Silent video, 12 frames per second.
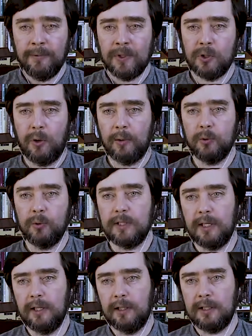So I would
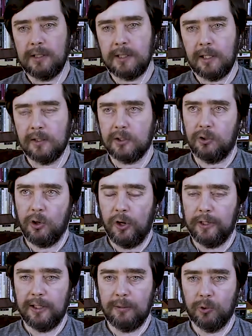say that these cells are
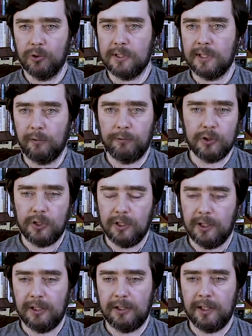not any more selfish than
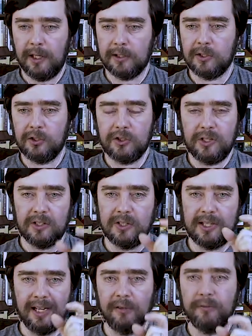anything else. It's just their
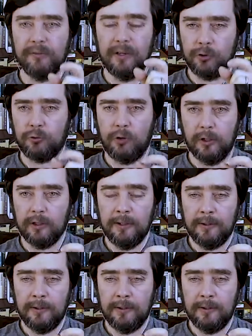selves have shrunk.